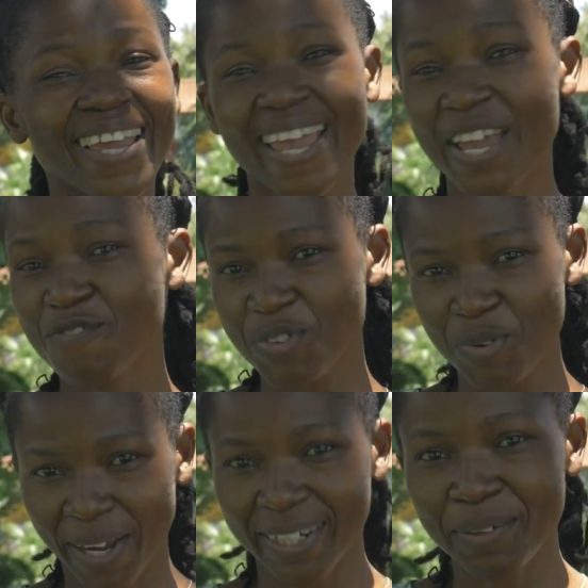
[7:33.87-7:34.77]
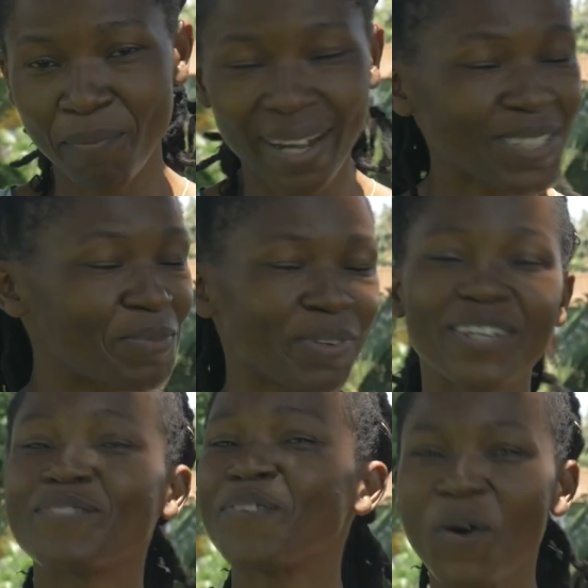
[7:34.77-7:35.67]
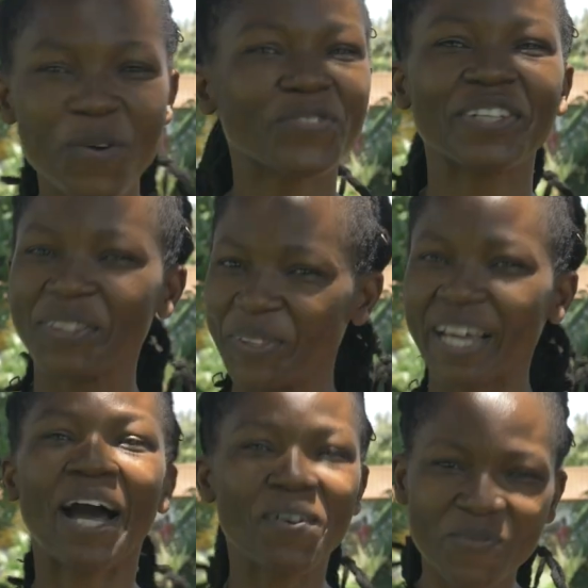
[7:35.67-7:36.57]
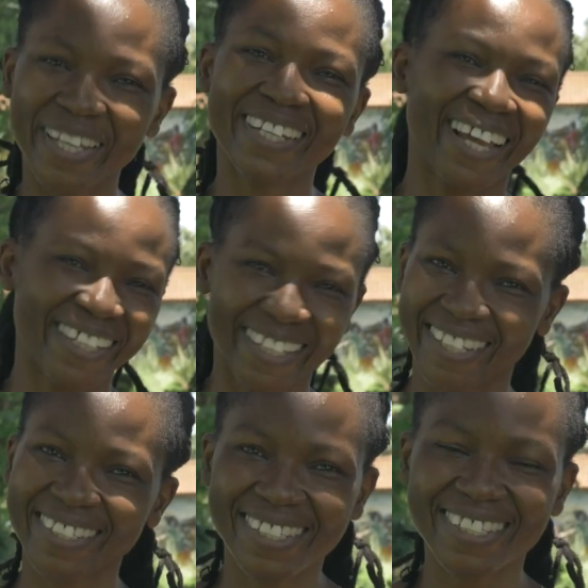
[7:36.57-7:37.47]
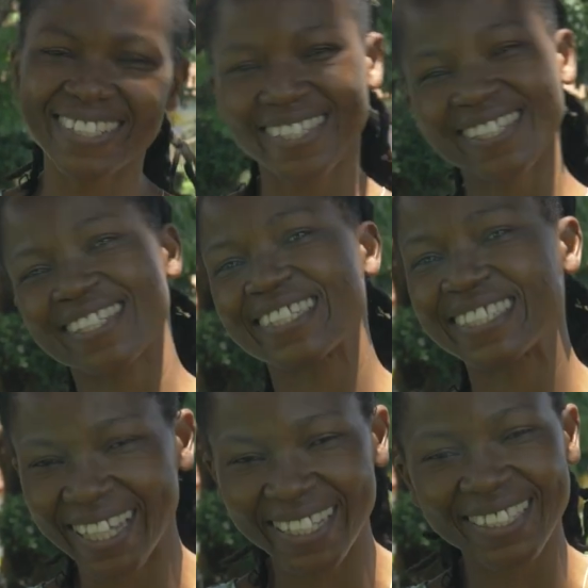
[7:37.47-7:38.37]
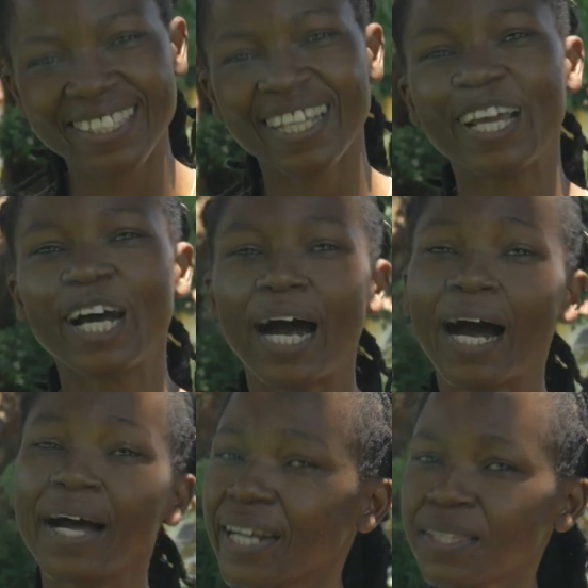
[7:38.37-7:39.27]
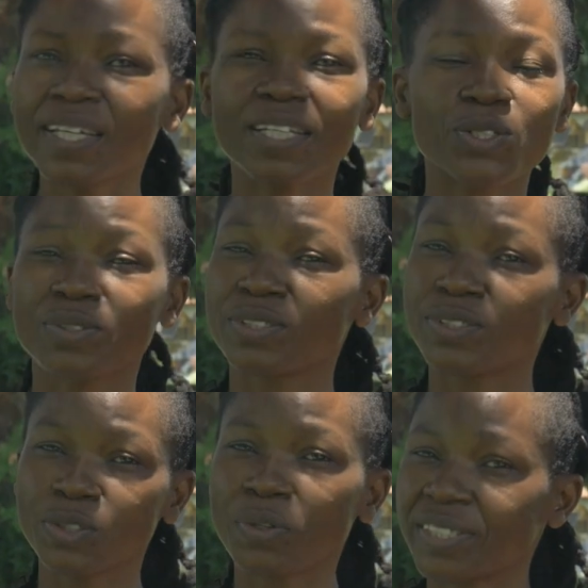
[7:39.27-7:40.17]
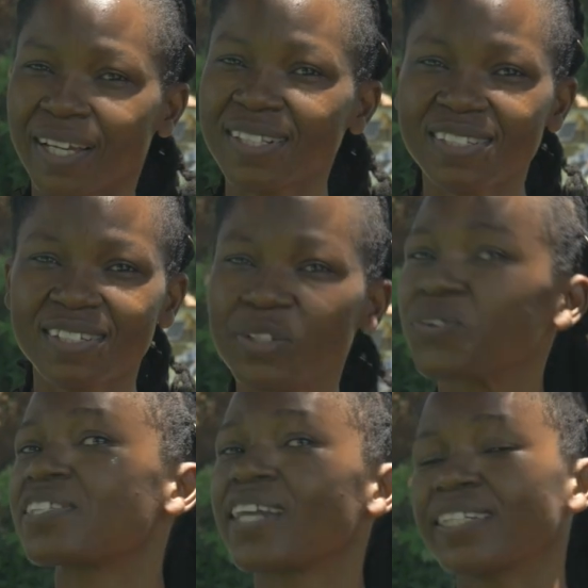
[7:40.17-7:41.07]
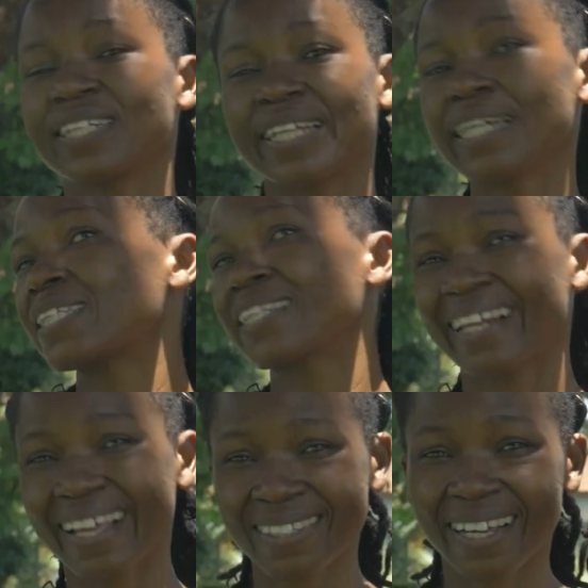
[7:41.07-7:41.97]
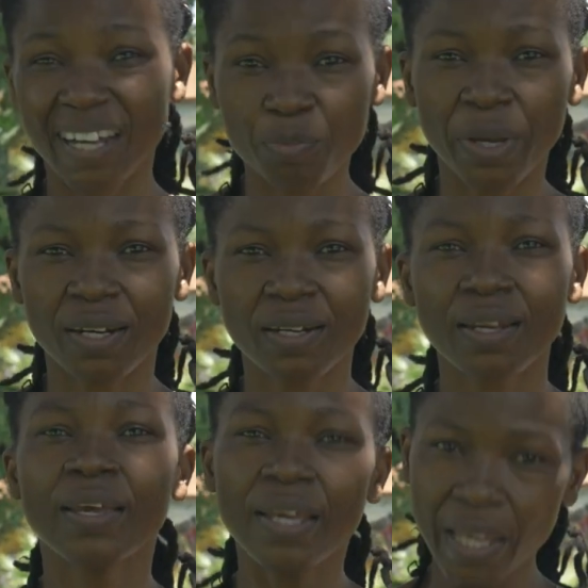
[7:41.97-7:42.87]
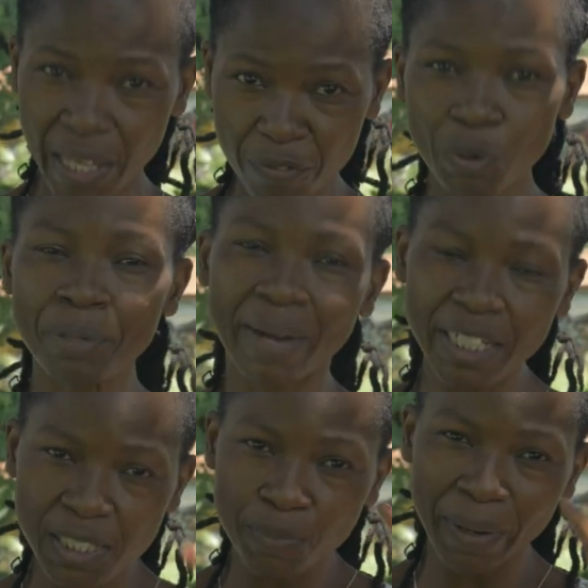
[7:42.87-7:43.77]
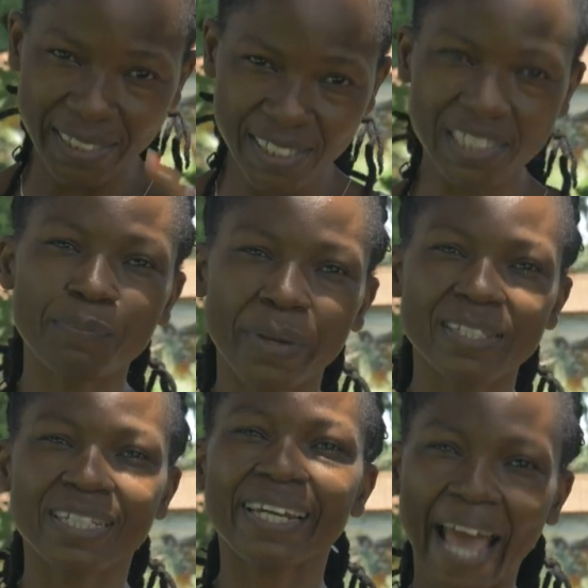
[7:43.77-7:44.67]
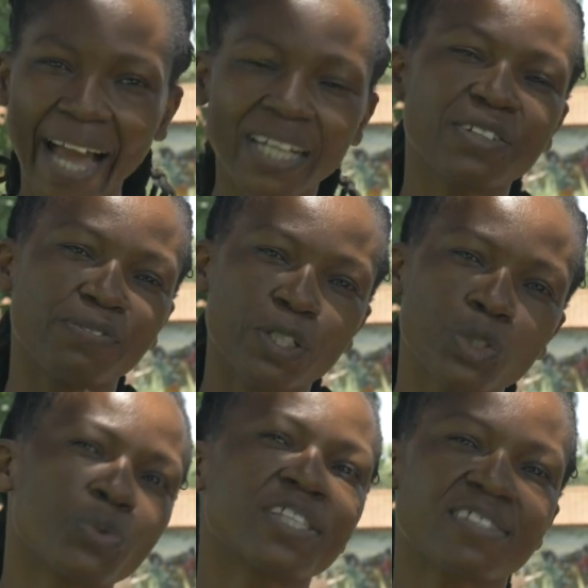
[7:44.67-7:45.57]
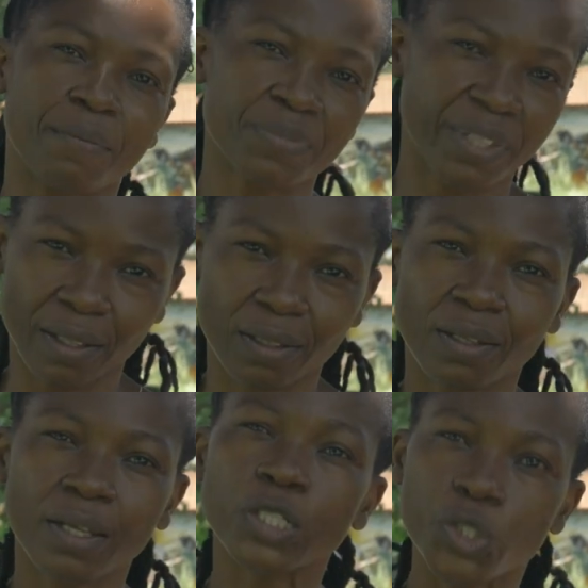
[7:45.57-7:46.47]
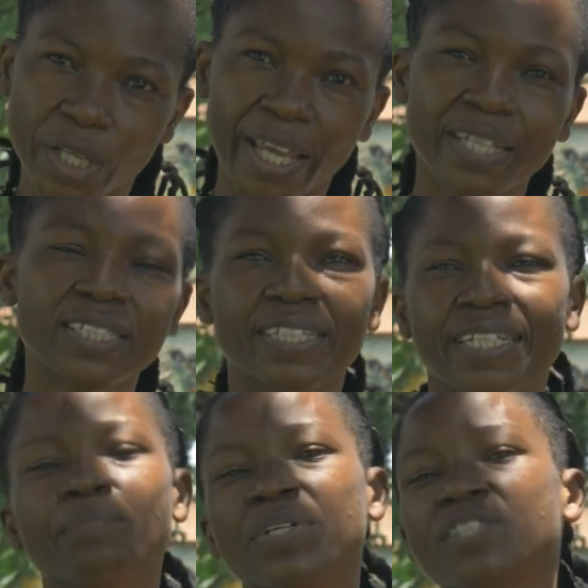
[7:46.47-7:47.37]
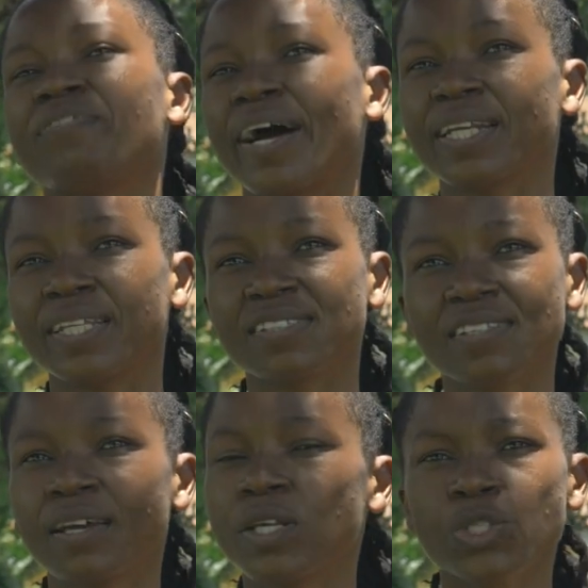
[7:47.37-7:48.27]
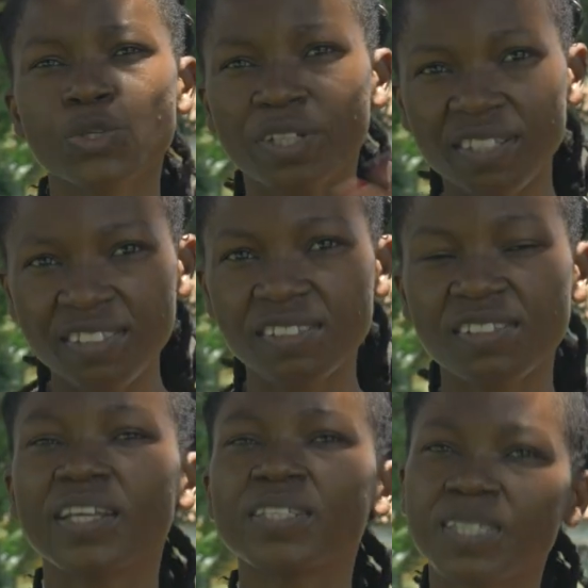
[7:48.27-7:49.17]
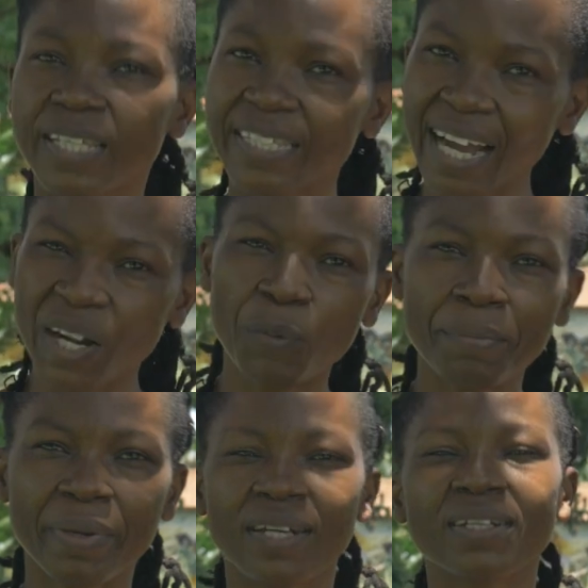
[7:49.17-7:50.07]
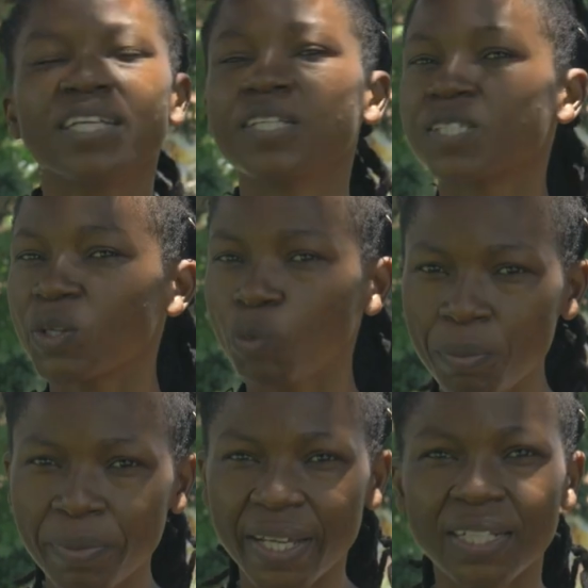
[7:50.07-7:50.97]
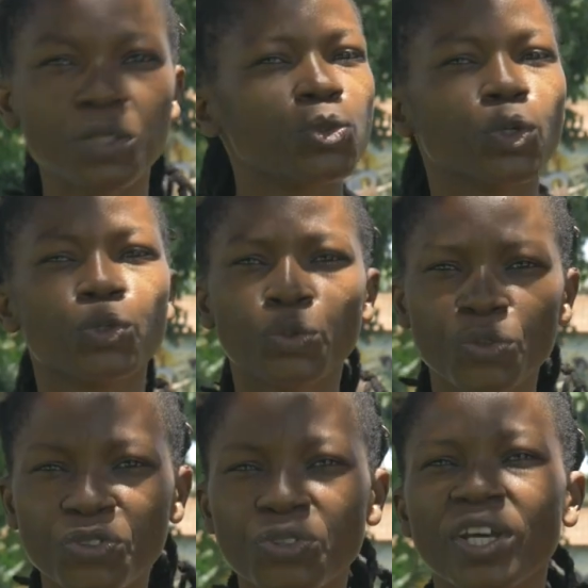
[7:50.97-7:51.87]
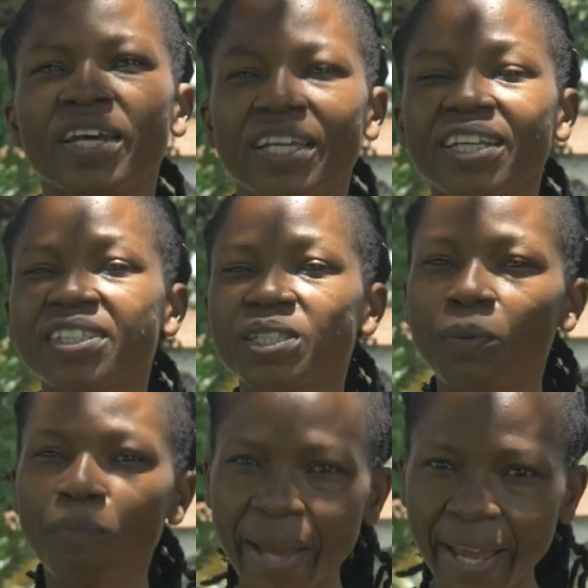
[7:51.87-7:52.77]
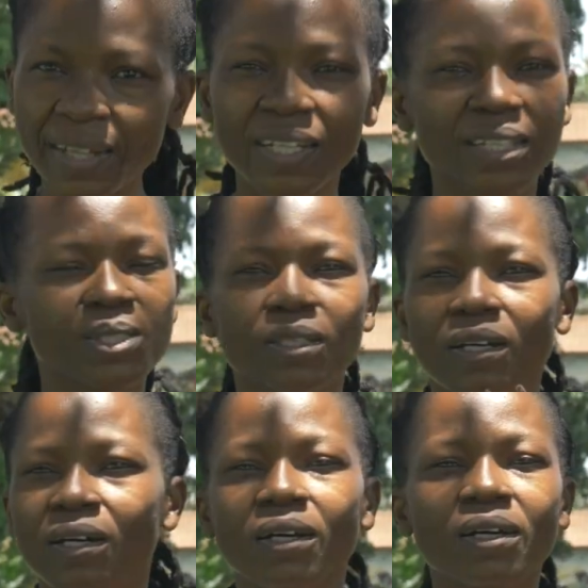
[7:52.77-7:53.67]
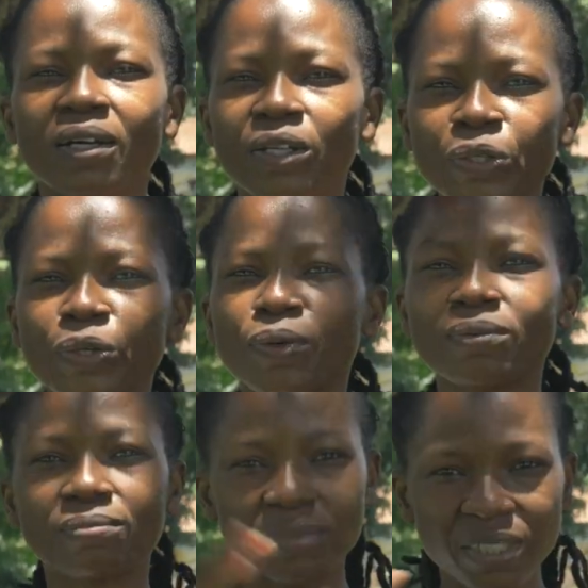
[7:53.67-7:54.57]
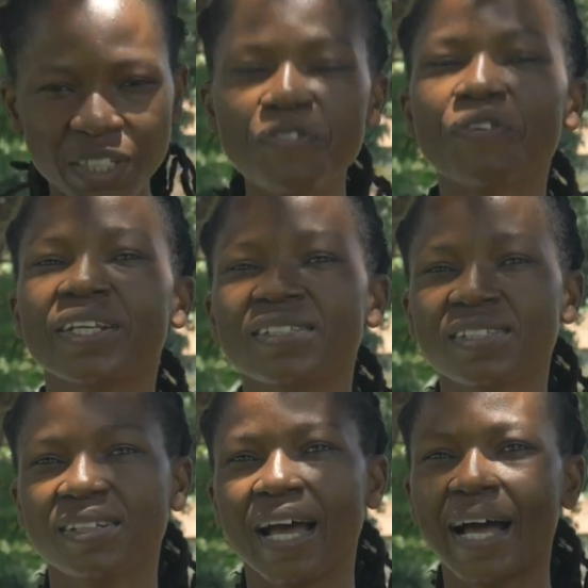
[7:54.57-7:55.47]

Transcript: Everyone must be involved in the campaign against 16 days. And I think it should not just, you know, start and end as a campaign. Everyone must participate in actively doing something to end gender-based violence. So it's the young women, it's the women, it's the youth, it's the men, it's the, you know, different